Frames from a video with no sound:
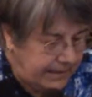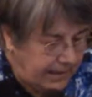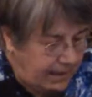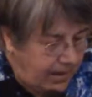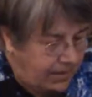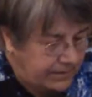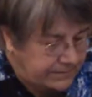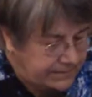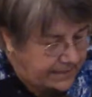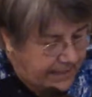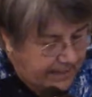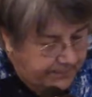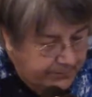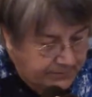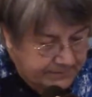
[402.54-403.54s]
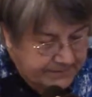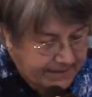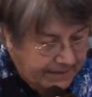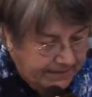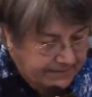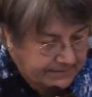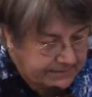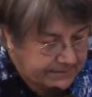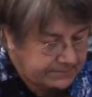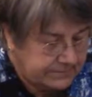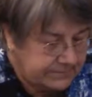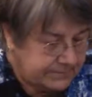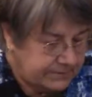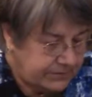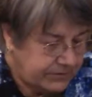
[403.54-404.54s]
On April 2nd,
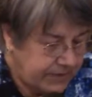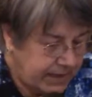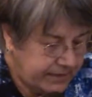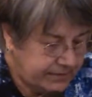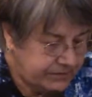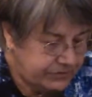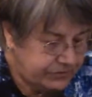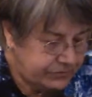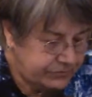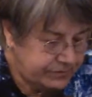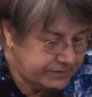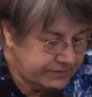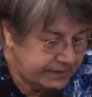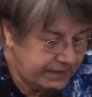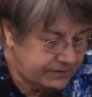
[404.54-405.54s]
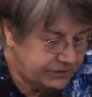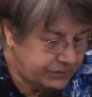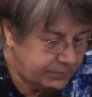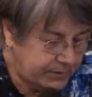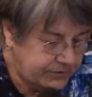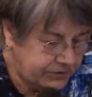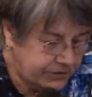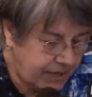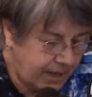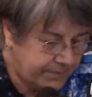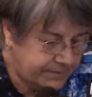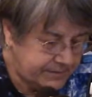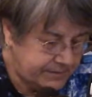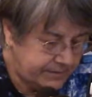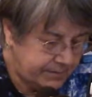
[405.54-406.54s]
United Students Against
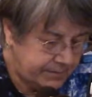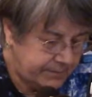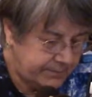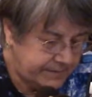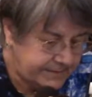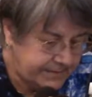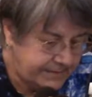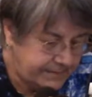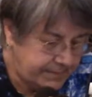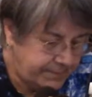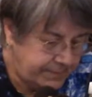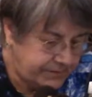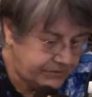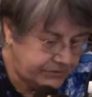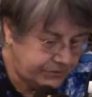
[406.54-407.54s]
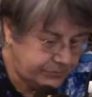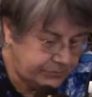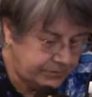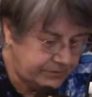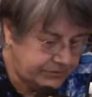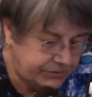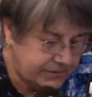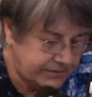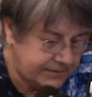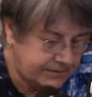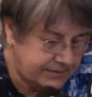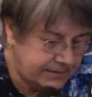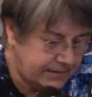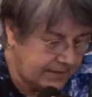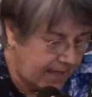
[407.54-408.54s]
Sweatshops, the Mississippi Student
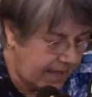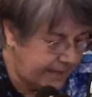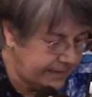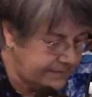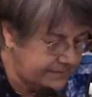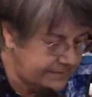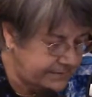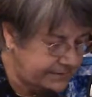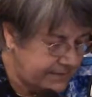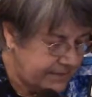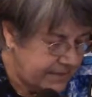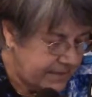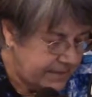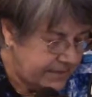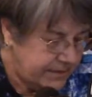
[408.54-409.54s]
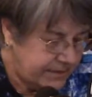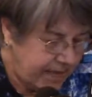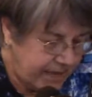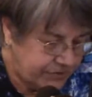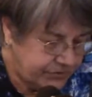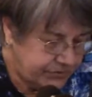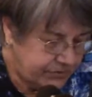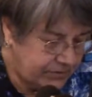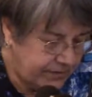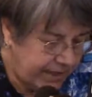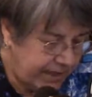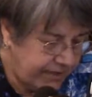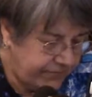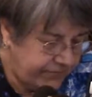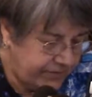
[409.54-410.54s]
Justice Alliance, the National
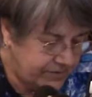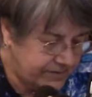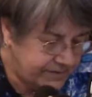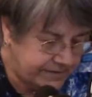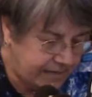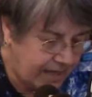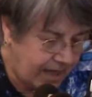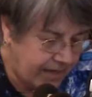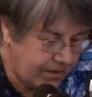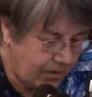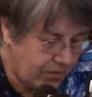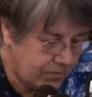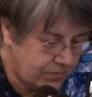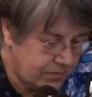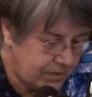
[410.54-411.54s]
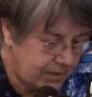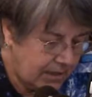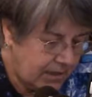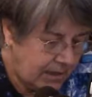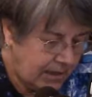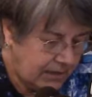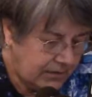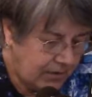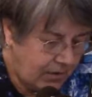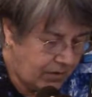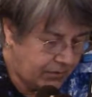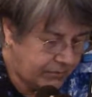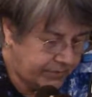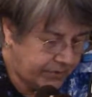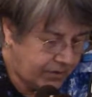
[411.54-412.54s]
AFL-CIO,
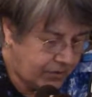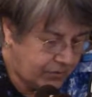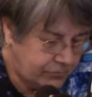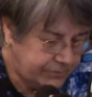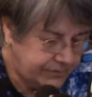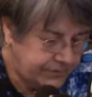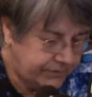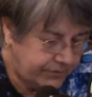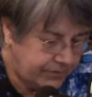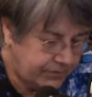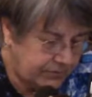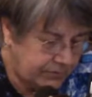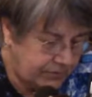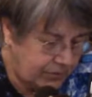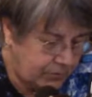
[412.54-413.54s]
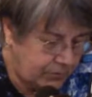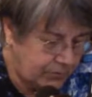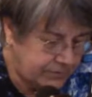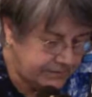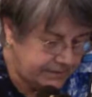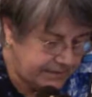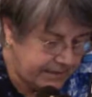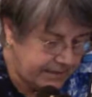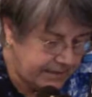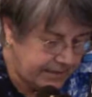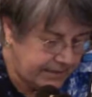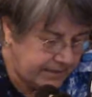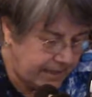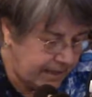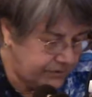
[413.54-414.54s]
along with a host of other local, state,
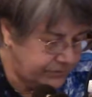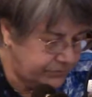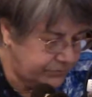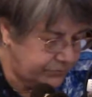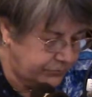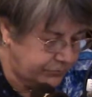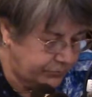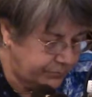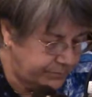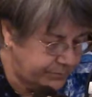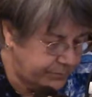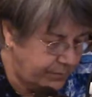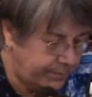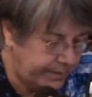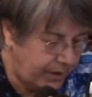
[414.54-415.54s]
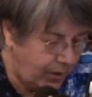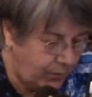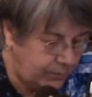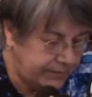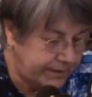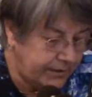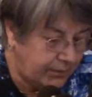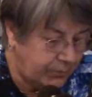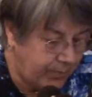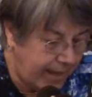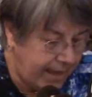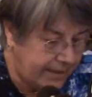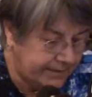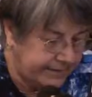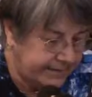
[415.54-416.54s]
and national groups will be holding a
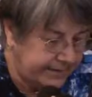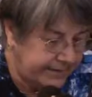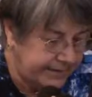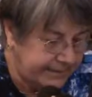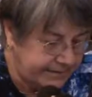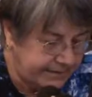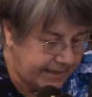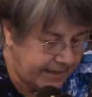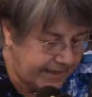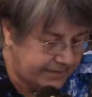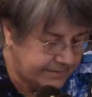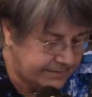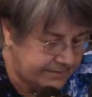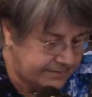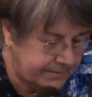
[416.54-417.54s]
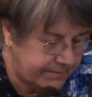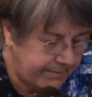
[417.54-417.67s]
rally in Canton